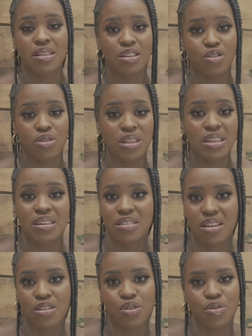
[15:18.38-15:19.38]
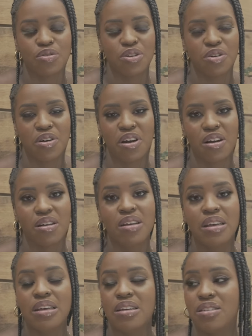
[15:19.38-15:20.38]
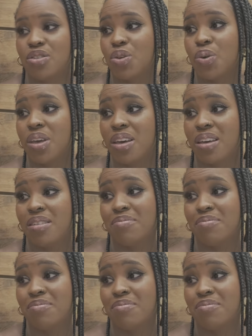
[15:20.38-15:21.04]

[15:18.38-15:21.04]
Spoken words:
literally in the center of Accra. So yeah.